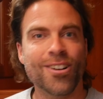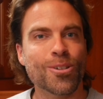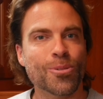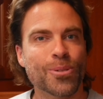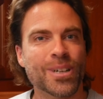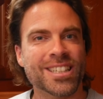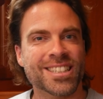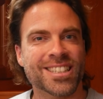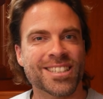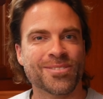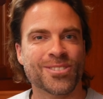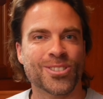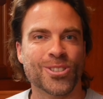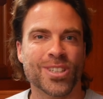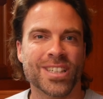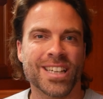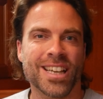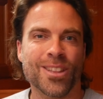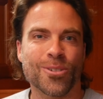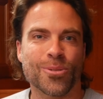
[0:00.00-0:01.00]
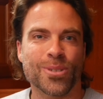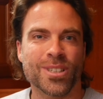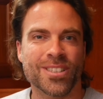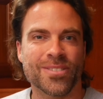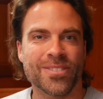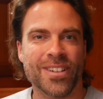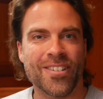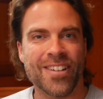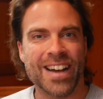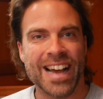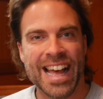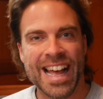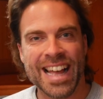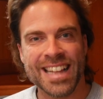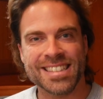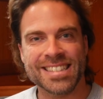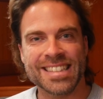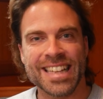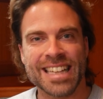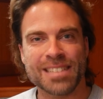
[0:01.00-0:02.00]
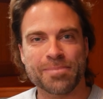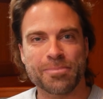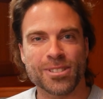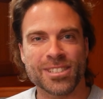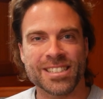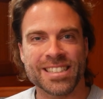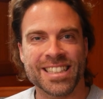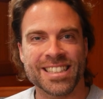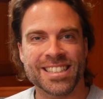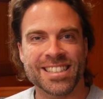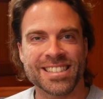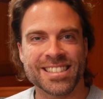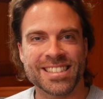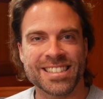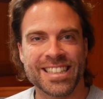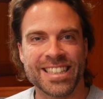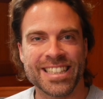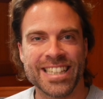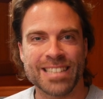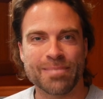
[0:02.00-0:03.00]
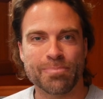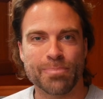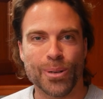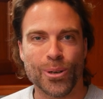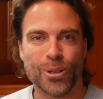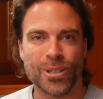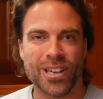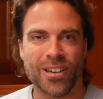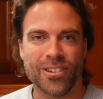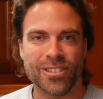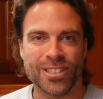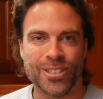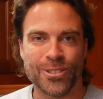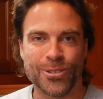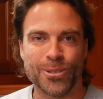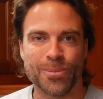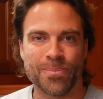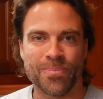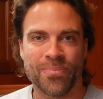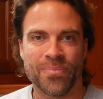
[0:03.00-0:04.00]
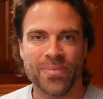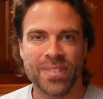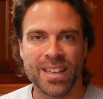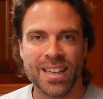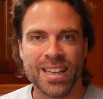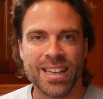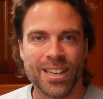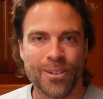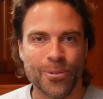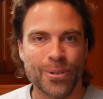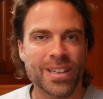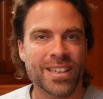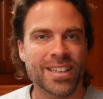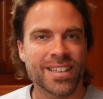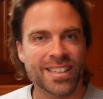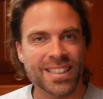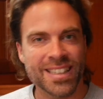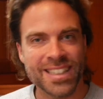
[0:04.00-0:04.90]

and welcome to another one of our Ask the Expert sessions here at Boat How To. We're